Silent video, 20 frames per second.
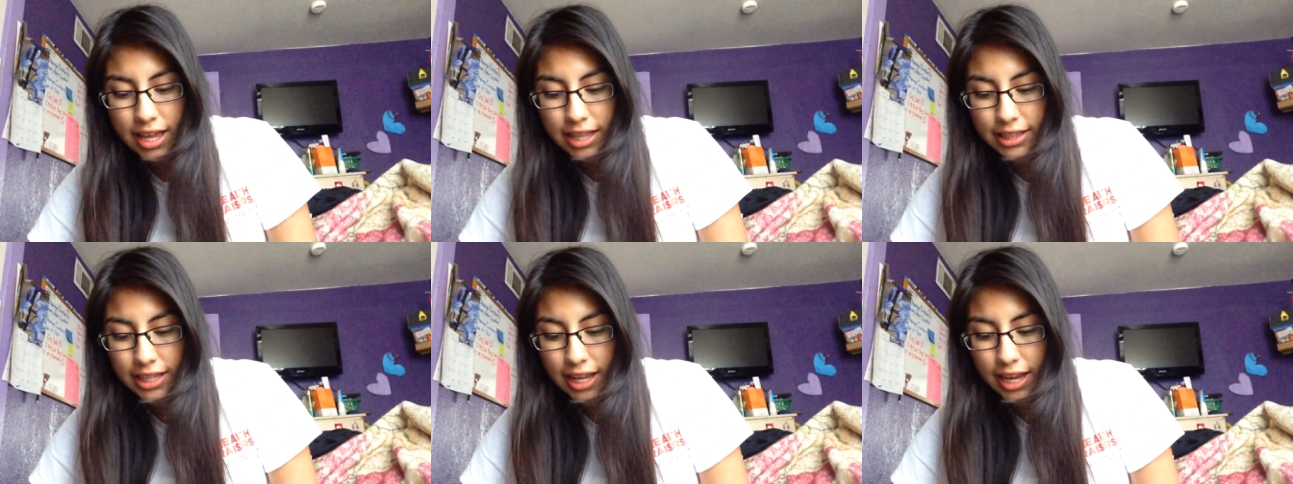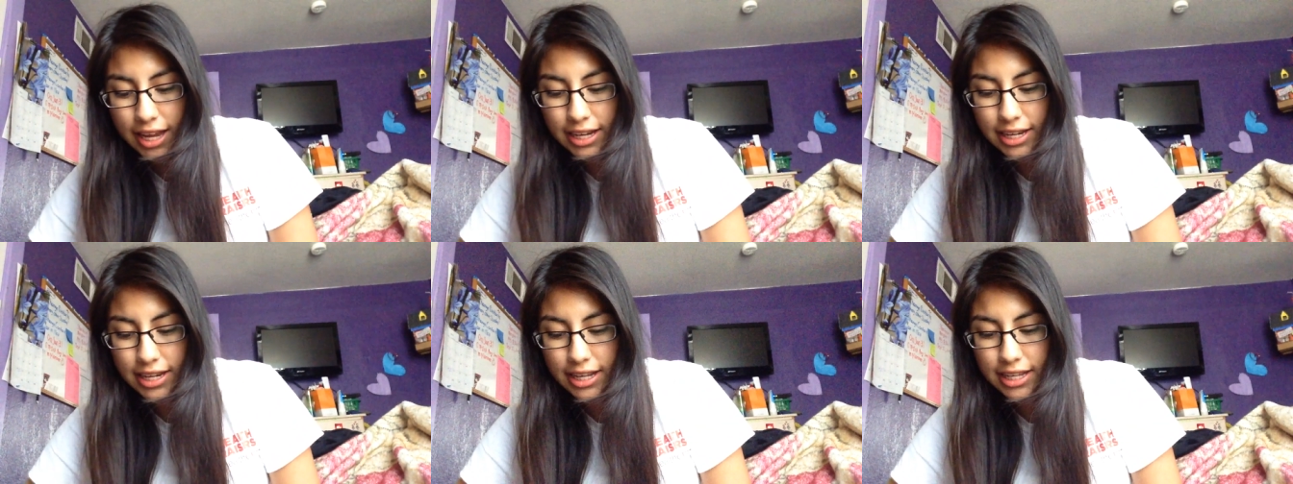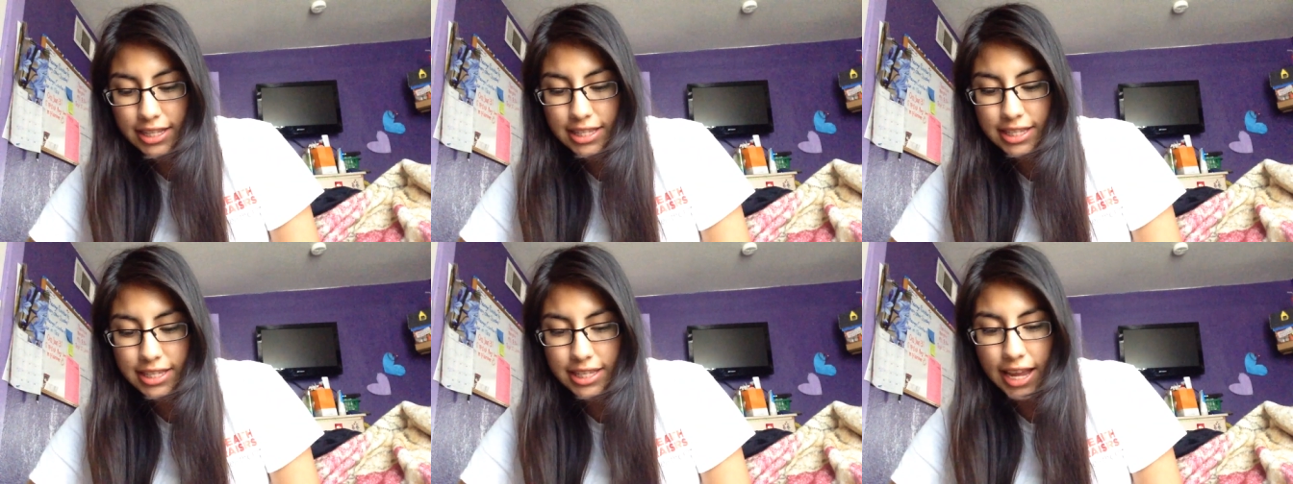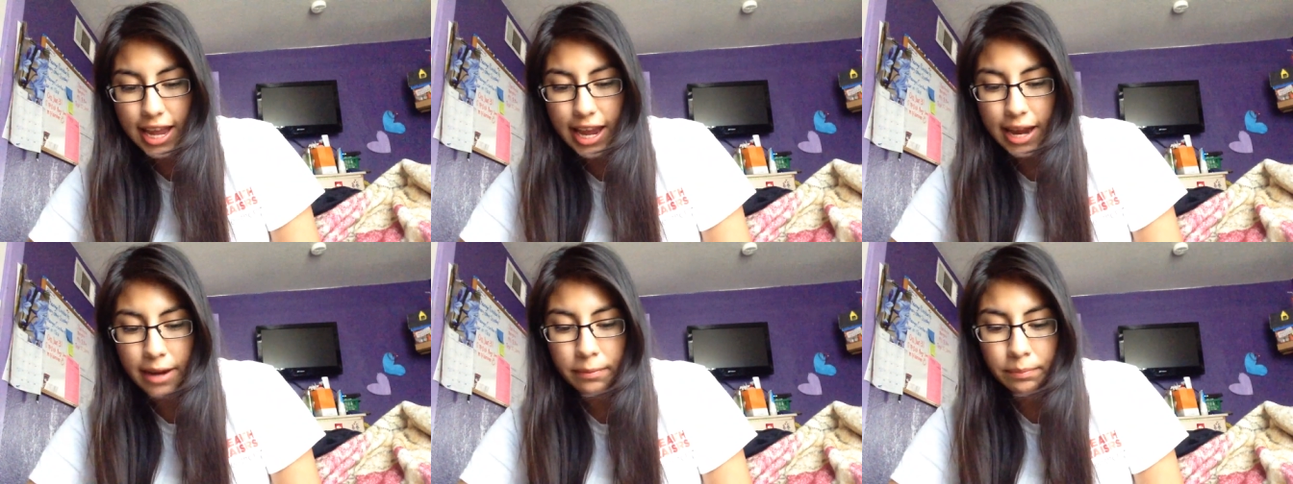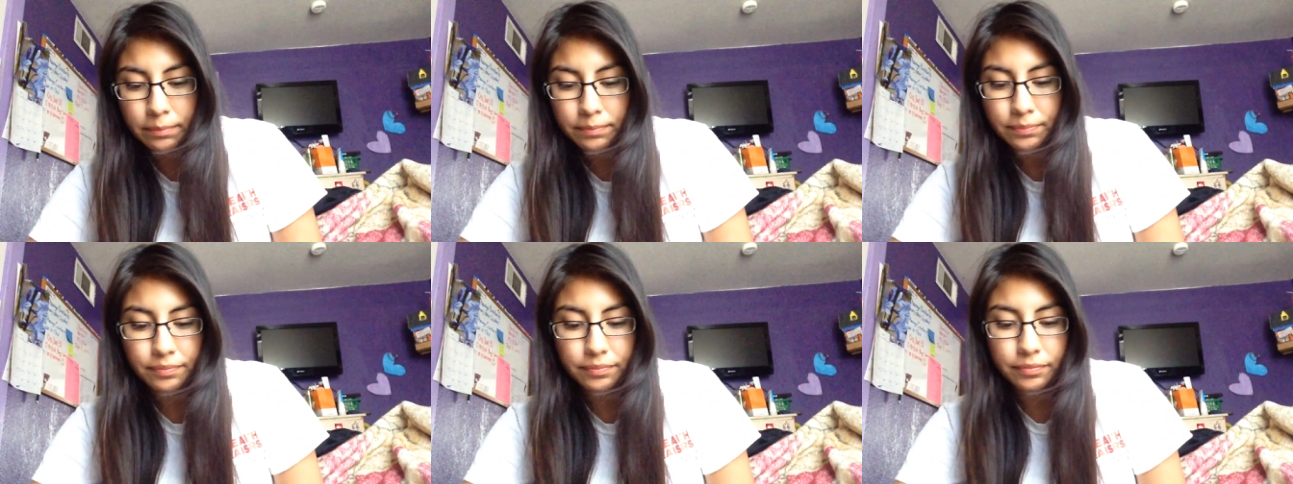they did say
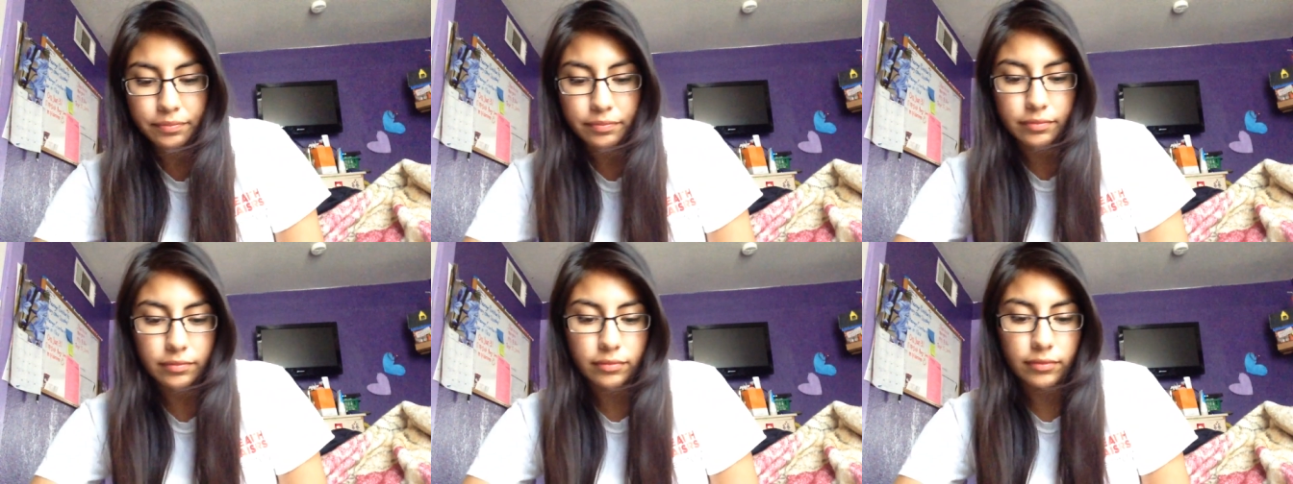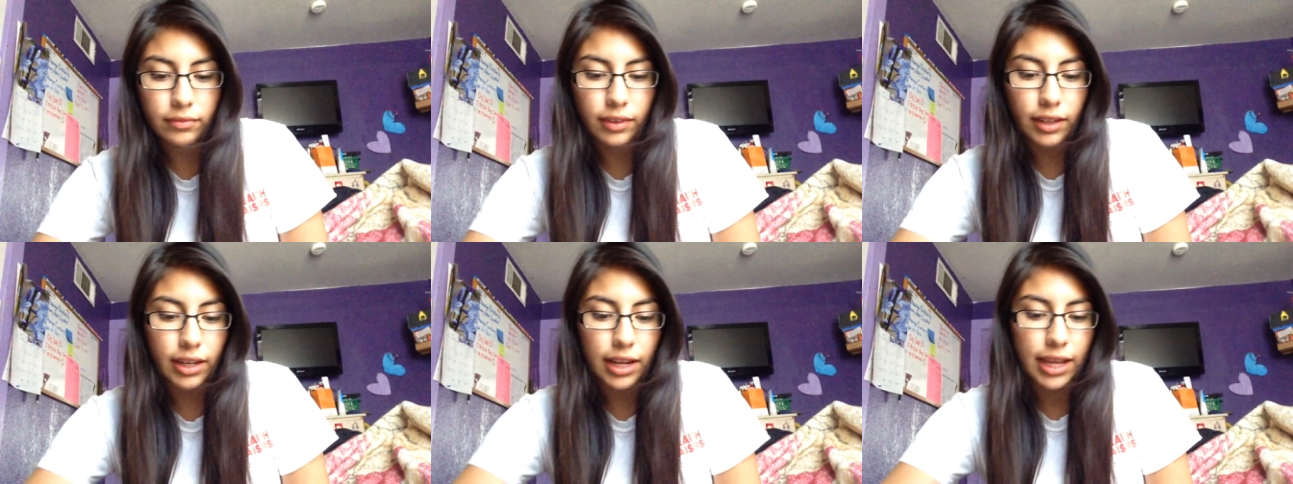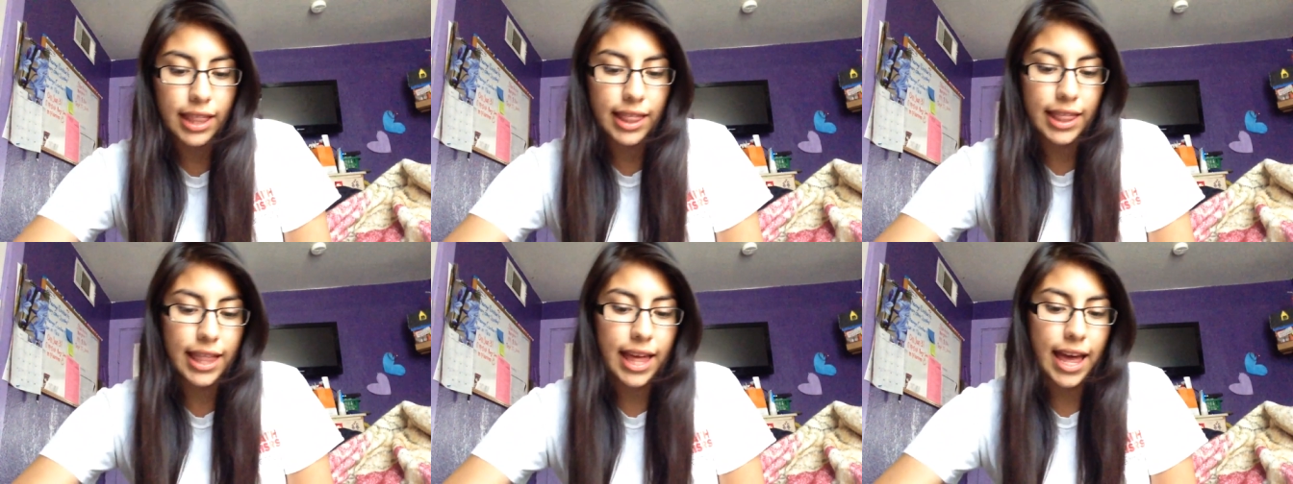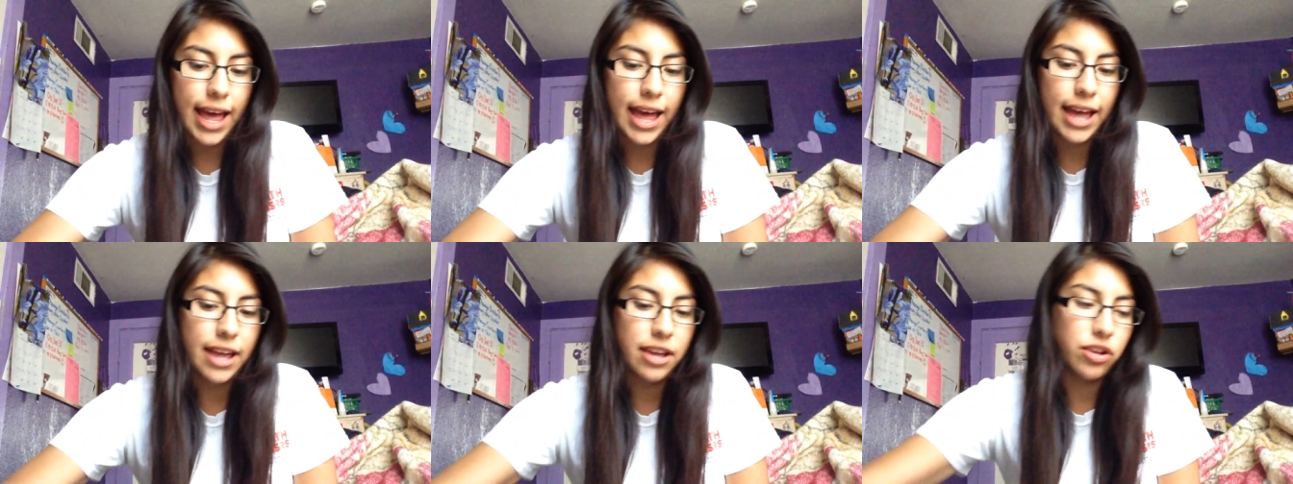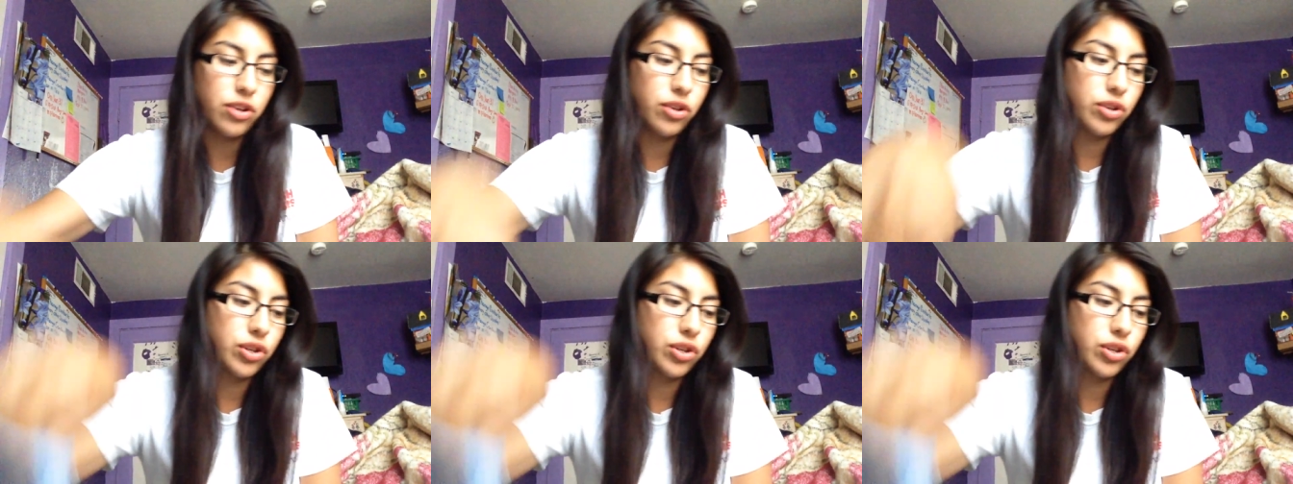that you